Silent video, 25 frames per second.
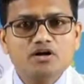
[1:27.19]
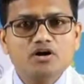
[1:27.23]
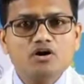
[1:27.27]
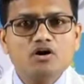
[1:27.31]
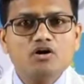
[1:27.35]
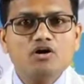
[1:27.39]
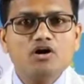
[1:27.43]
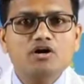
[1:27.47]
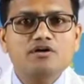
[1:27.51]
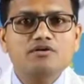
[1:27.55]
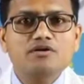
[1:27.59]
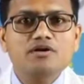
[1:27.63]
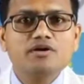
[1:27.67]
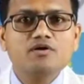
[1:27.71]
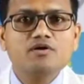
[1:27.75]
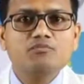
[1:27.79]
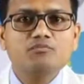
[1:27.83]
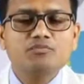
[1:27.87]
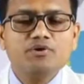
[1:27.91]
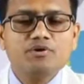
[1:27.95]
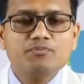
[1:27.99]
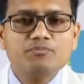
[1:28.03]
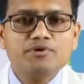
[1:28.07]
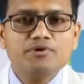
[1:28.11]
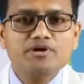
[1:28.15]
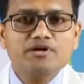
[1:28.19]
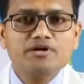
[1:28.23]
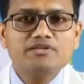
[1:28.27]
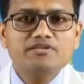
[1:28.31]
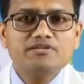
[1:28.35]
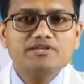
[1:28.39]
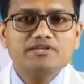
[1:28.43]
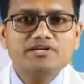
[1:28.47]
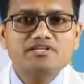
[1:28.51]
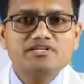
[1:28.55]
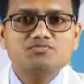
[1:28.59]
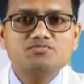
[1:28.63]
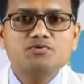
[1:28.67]
or prepare
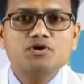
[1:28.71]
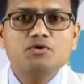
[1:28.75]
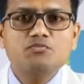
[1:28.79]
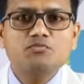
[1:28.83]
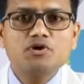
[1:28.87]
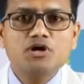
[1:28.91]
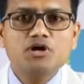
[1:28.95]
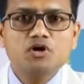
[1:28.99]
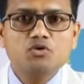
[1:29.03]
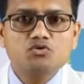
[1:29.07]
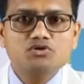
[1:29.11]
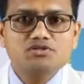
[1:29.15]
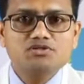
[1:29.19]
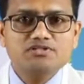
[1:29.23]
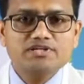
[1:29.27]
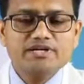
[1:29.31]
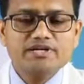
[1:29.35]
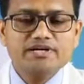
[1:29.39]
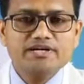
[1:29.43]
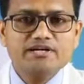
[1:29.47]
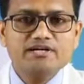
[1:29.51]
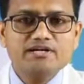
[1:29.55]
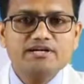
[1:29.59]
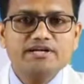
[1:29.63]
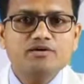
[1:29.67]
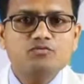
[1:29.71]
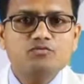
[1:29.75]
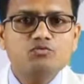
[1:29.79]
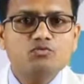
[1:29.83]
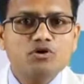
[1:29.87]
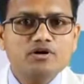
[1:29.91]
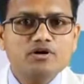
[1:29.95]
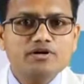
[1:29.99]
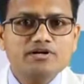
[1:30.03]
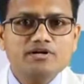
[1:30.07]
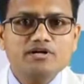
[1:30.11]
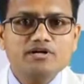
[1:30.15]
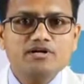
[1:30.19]
things from outside like
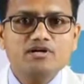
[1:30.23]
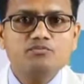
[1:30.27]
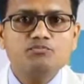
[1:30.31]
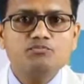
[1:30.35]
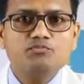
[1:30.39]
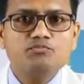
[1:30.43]
water,